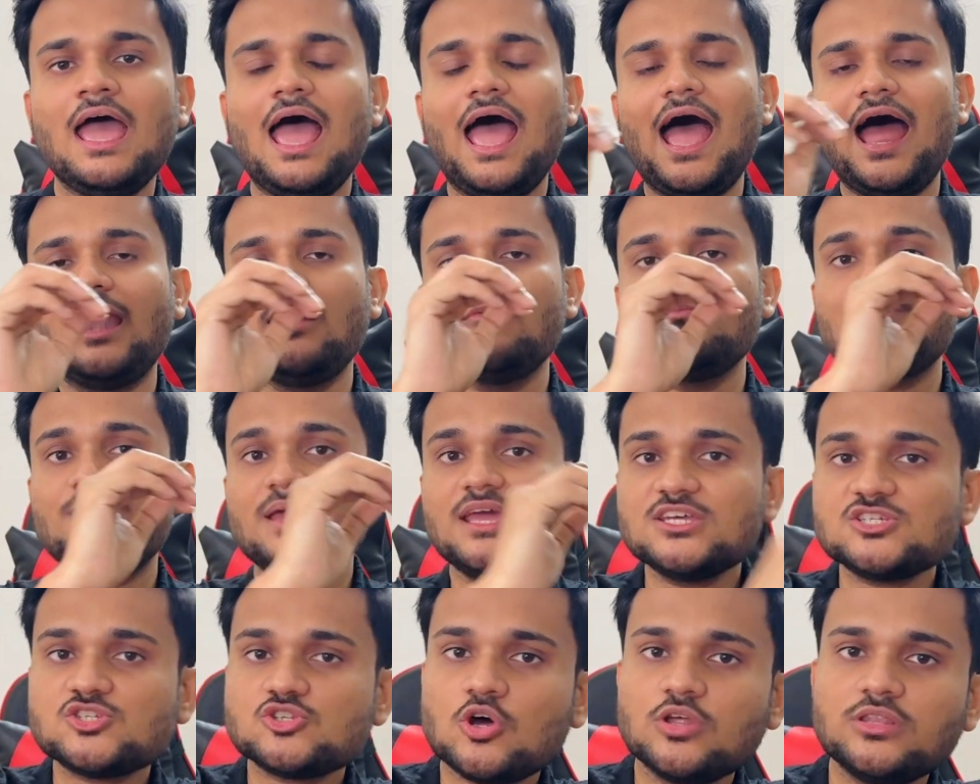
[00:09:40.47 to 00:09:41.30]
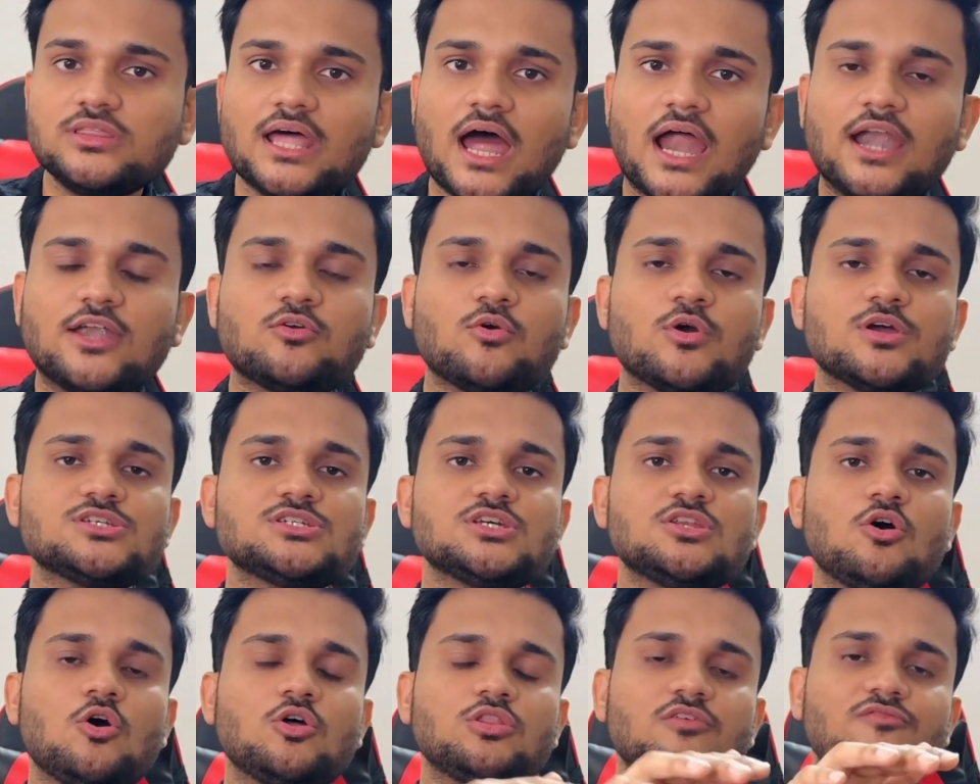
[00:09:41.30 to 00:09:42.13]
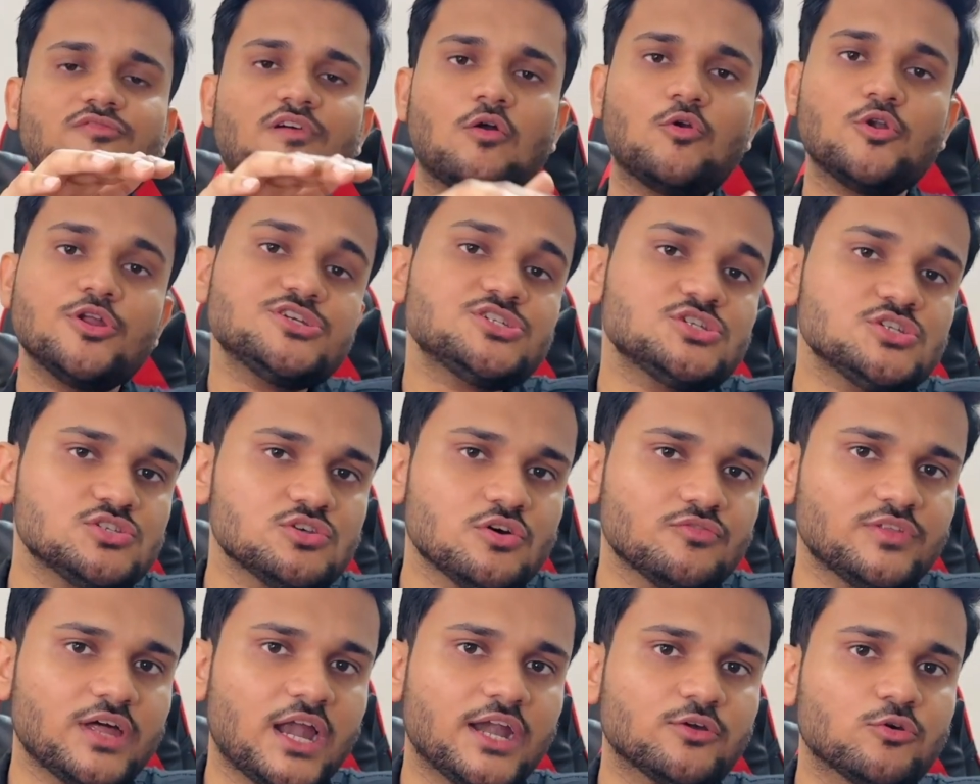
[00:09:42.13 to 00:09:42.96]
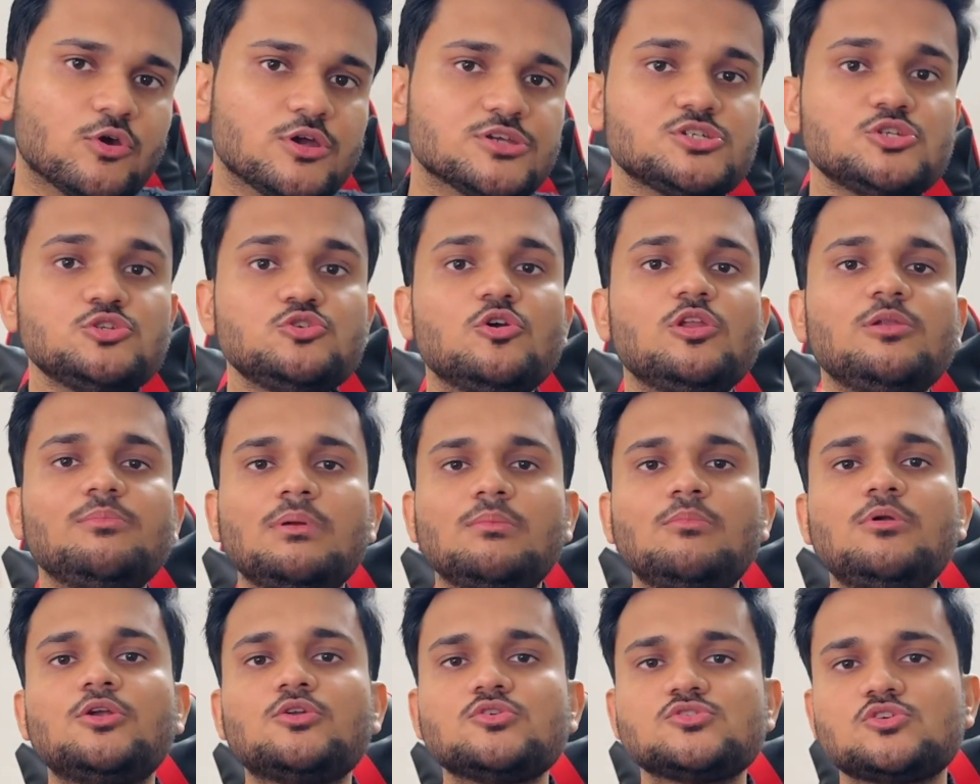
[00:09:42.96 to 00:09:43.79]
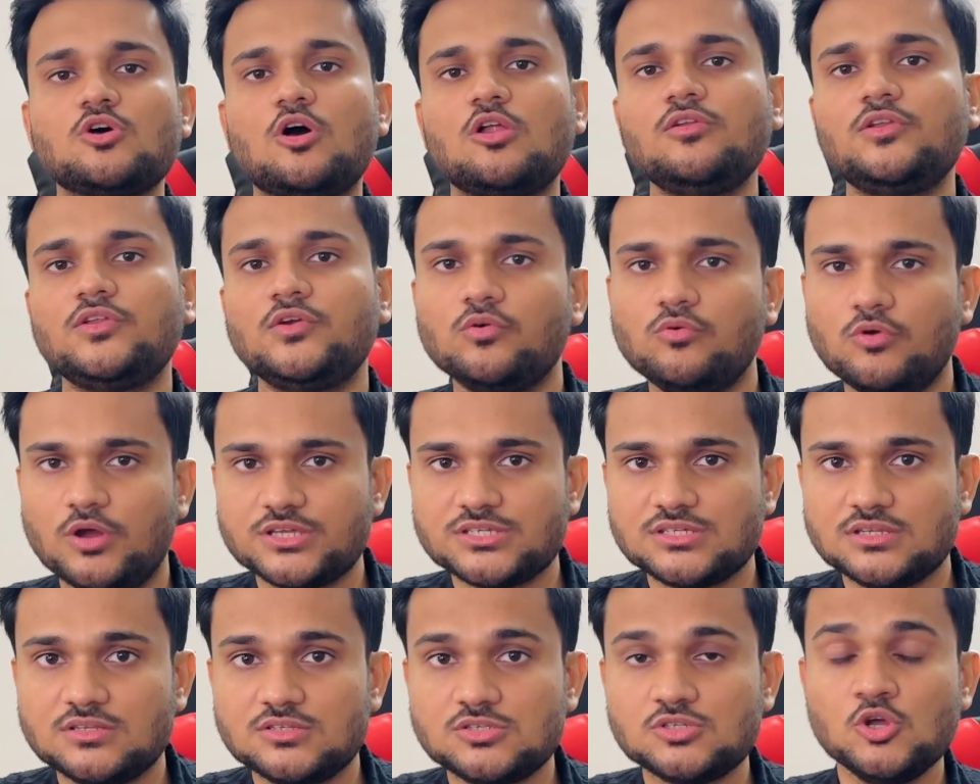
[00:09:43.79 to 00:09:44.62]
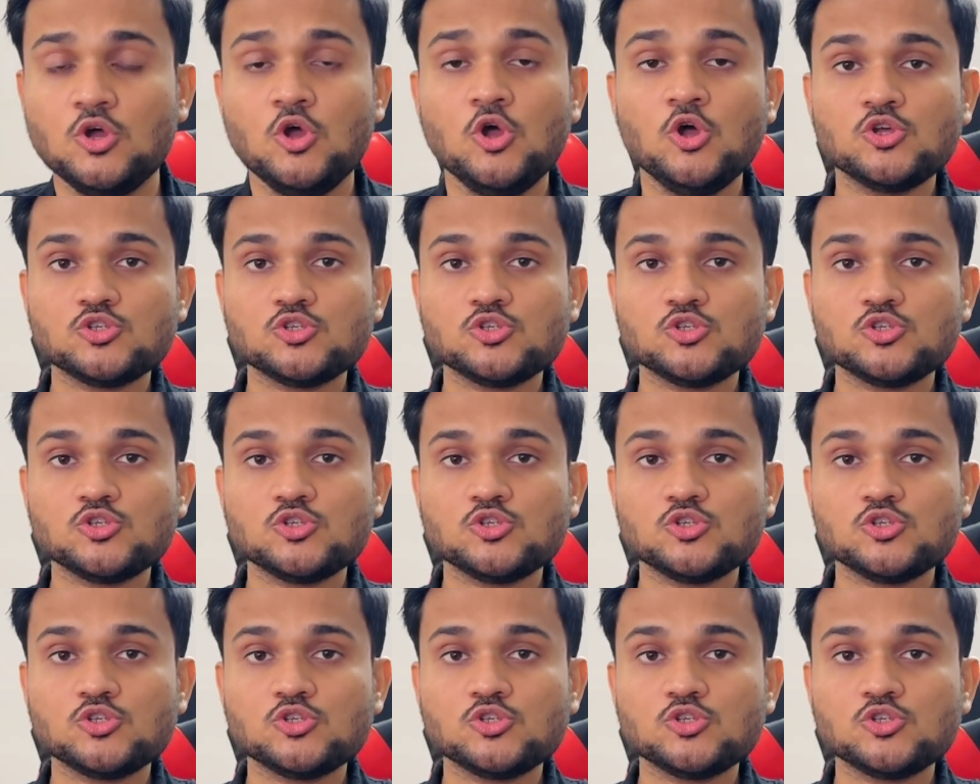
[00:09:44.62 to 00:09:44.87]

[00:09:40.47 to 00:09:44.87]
And based on that question, on the foundations of that question, you will be able to solve new questions.